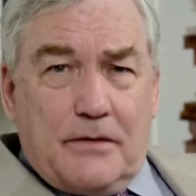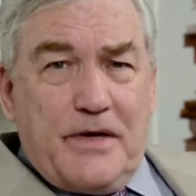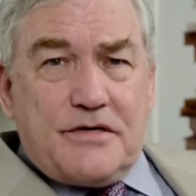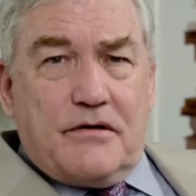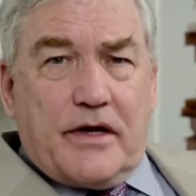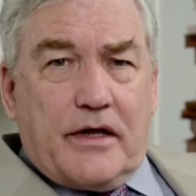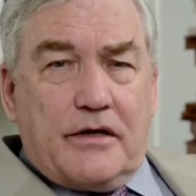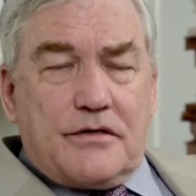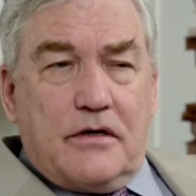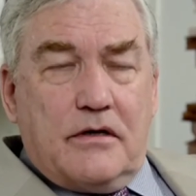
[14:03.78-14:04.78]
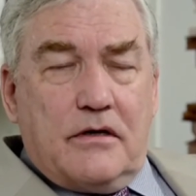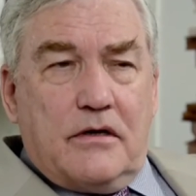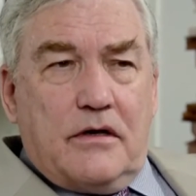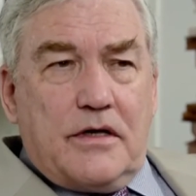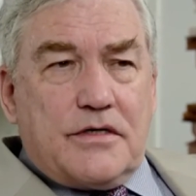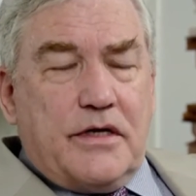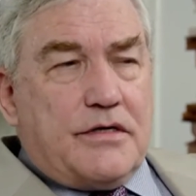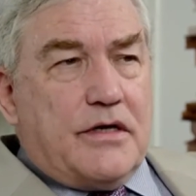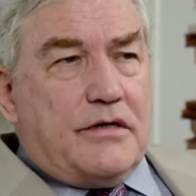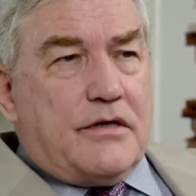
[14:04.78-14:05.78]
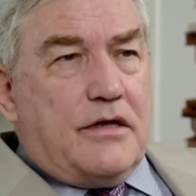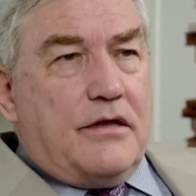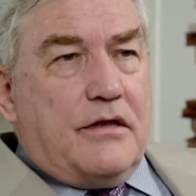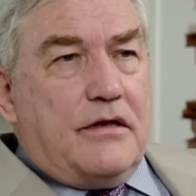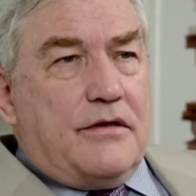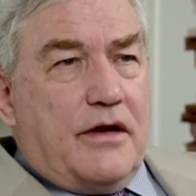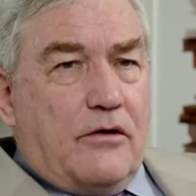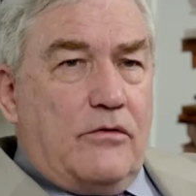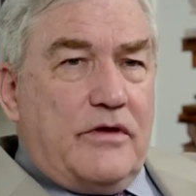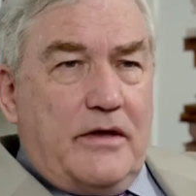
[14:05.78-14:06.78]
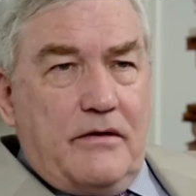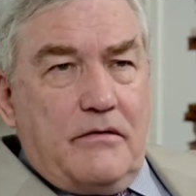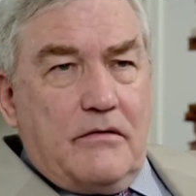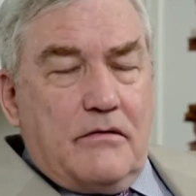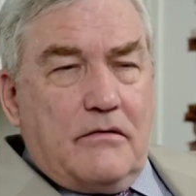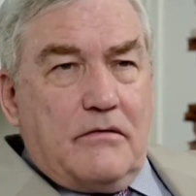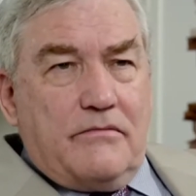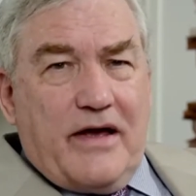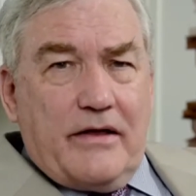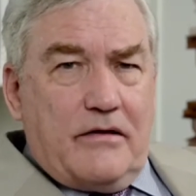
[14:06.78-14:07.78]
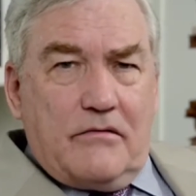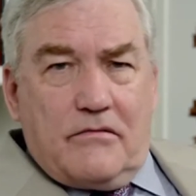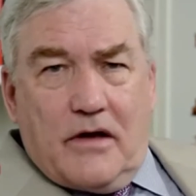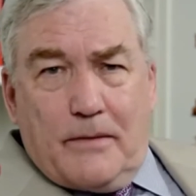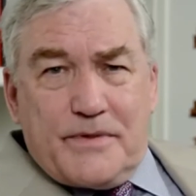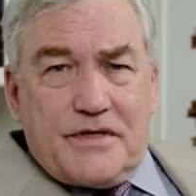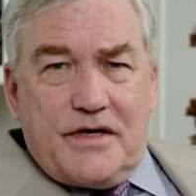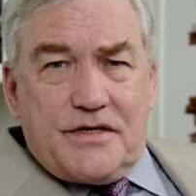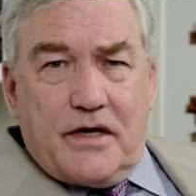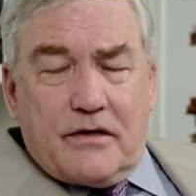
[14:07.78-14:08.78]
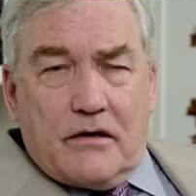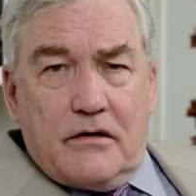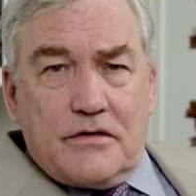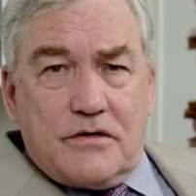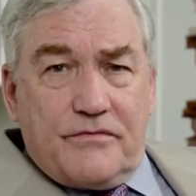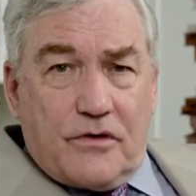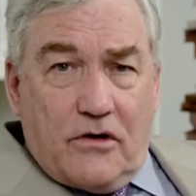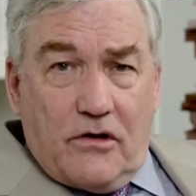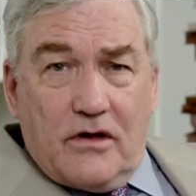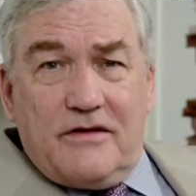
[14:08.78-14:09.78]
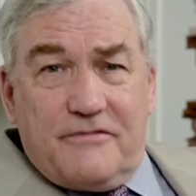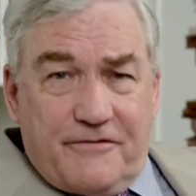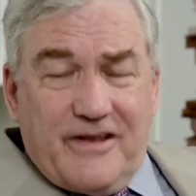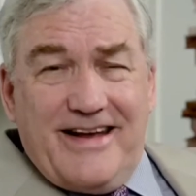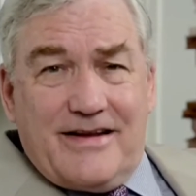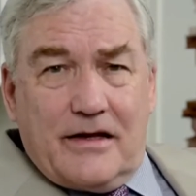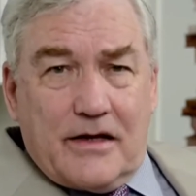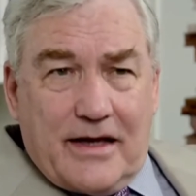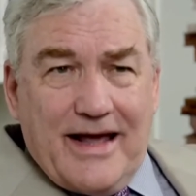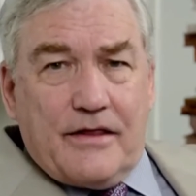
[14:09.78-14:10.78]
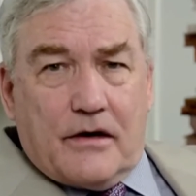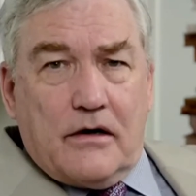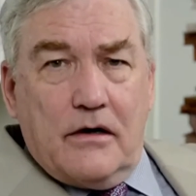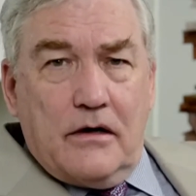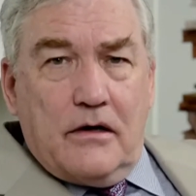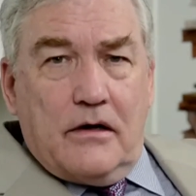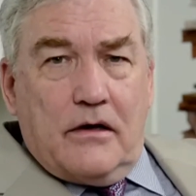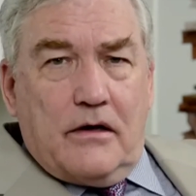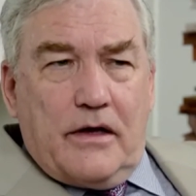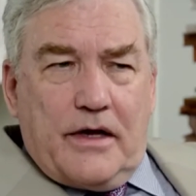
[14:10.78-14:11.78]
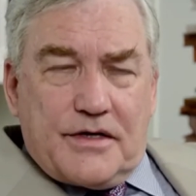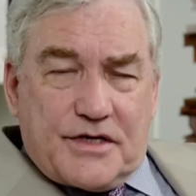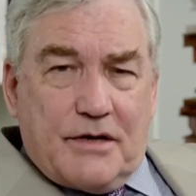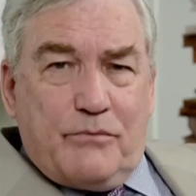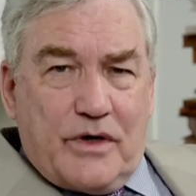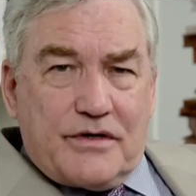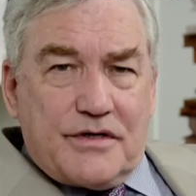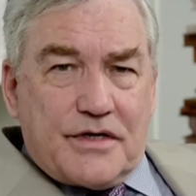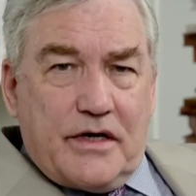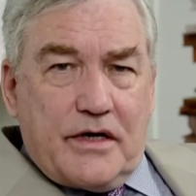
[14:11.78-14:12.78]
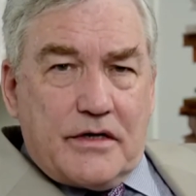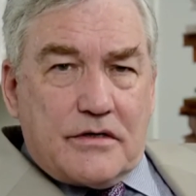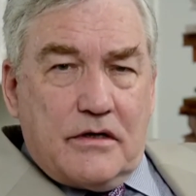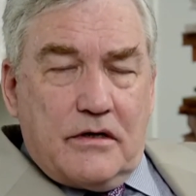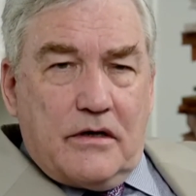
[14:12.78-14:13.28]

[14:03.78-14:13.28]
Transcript: to measure it against. They're only valued opposite each other. So if they're all inflating together, it is somewhat disguised.